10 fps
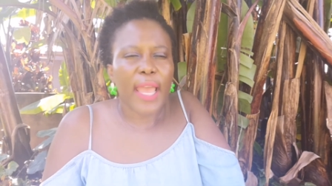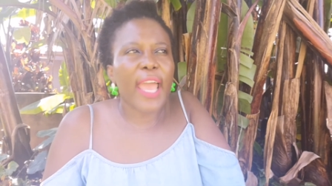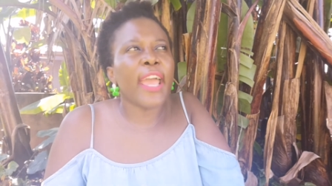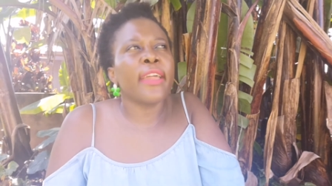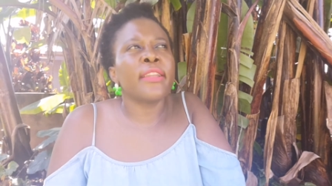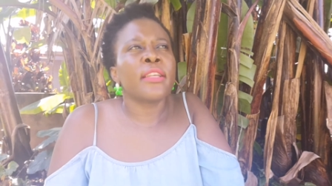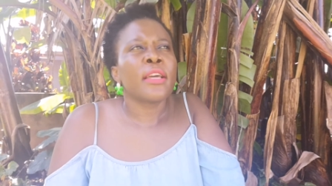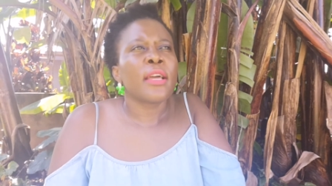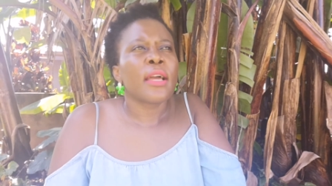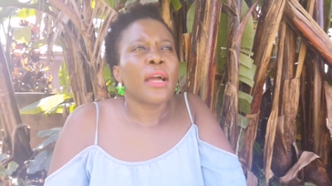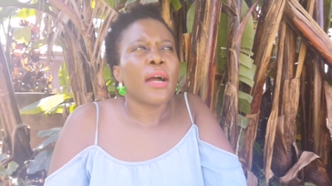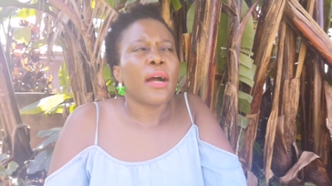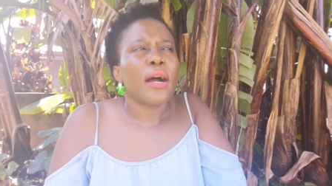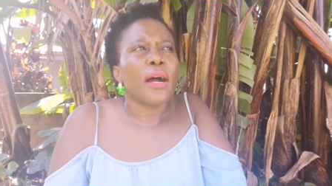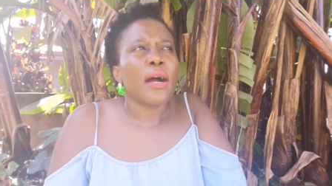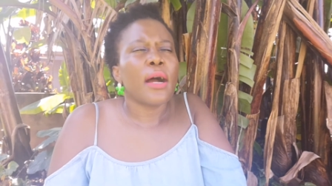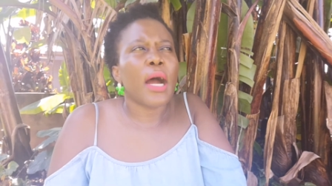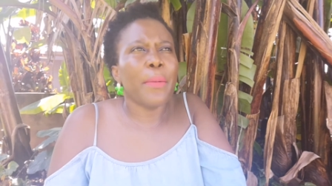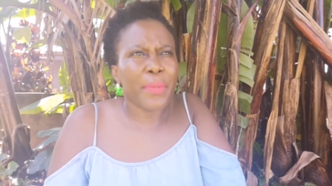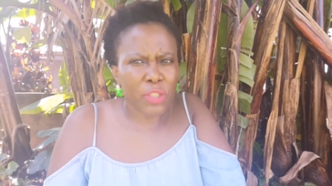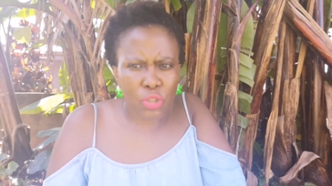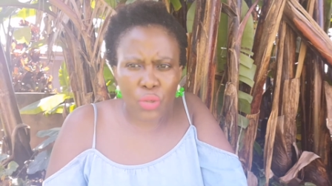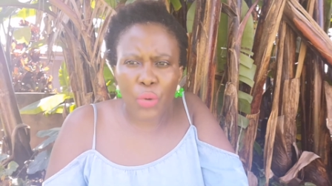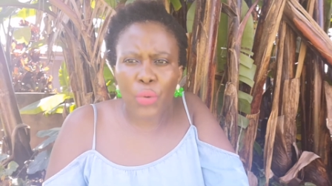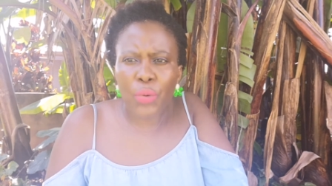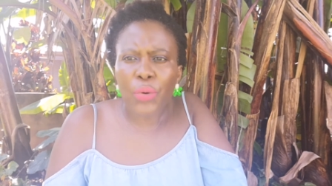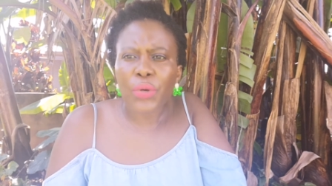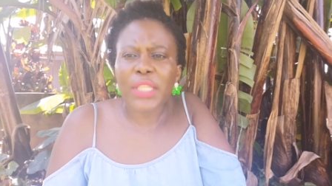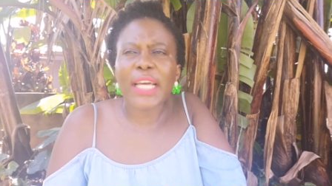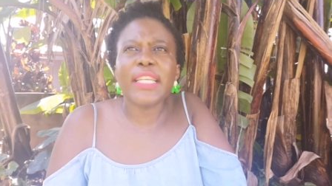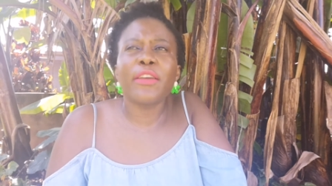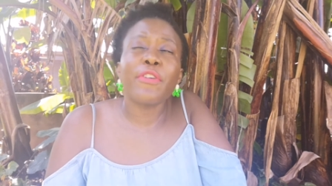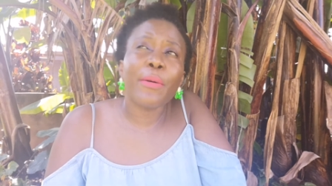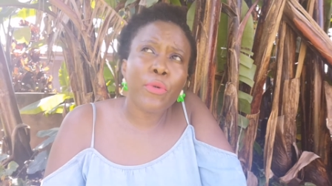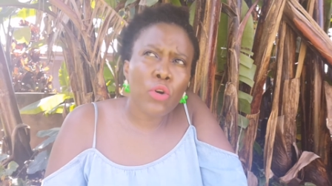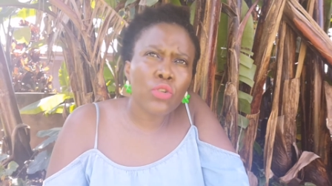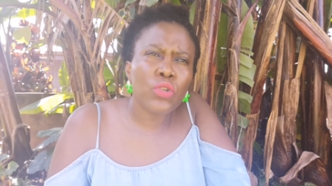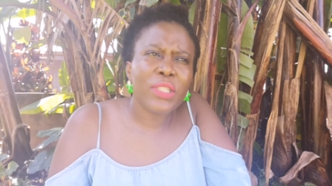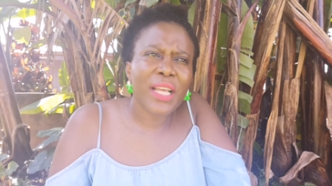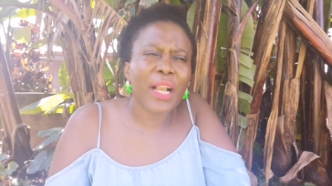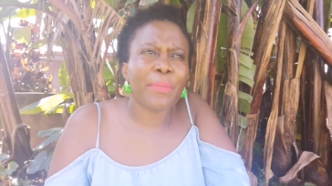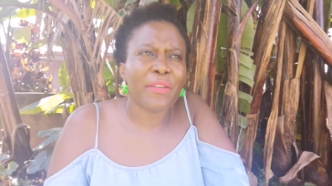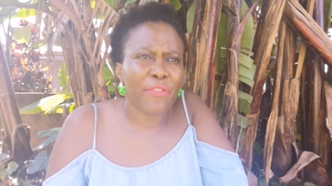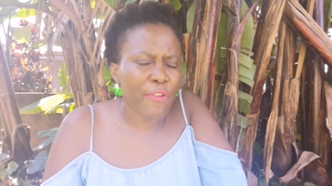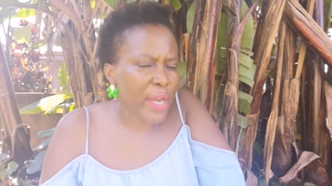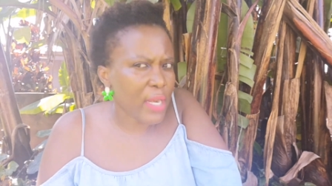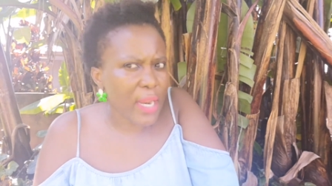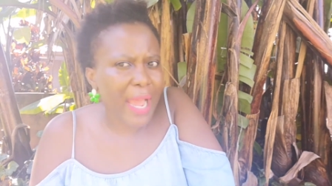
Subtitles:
And I must know that if I'm going to tell my friend,